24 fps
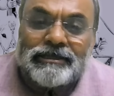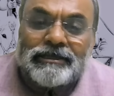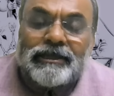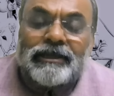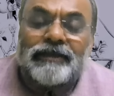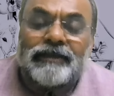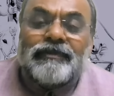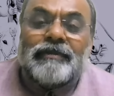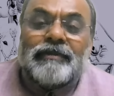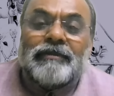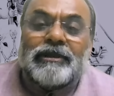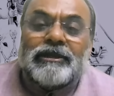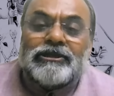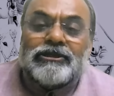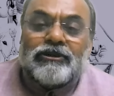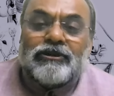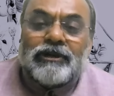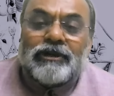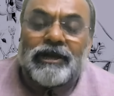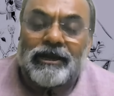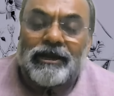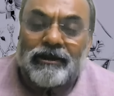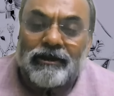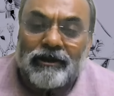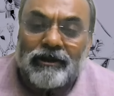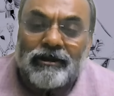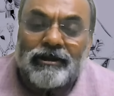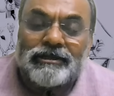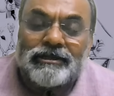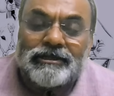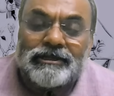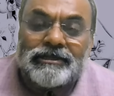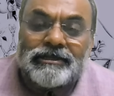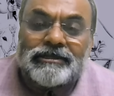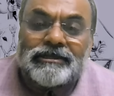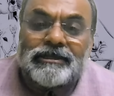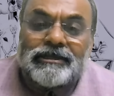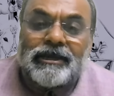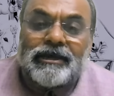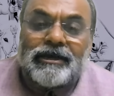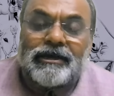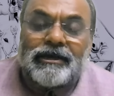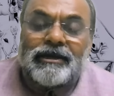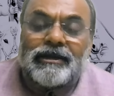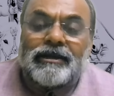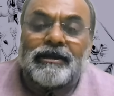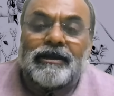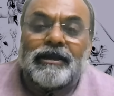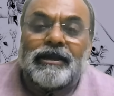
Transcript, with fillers: if the mature technology is there